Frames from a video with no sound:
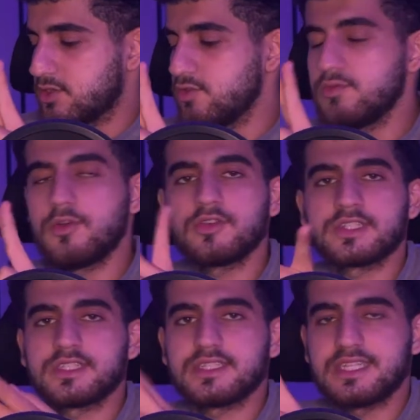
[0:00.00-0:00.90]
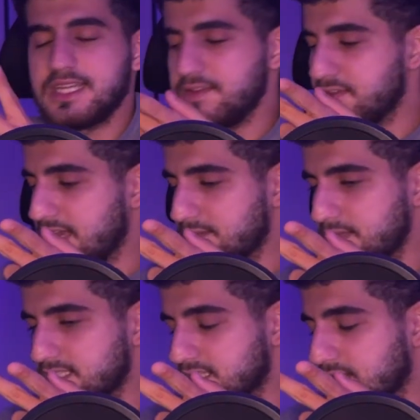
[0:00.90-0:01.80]
2 most significant
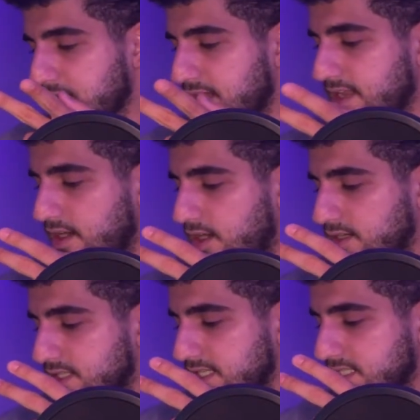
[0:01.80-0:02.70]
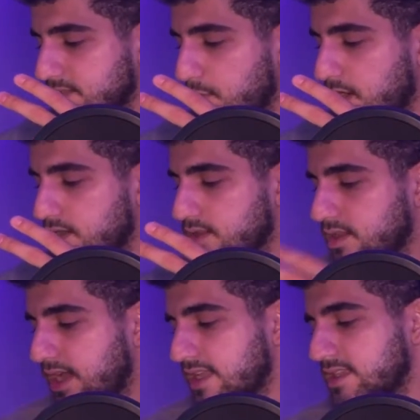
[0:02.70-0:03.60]
bits of n are this one
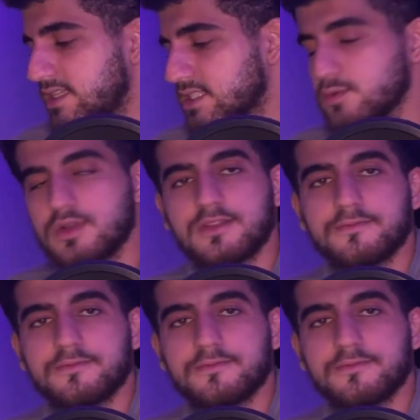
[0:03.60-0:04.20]
and this one.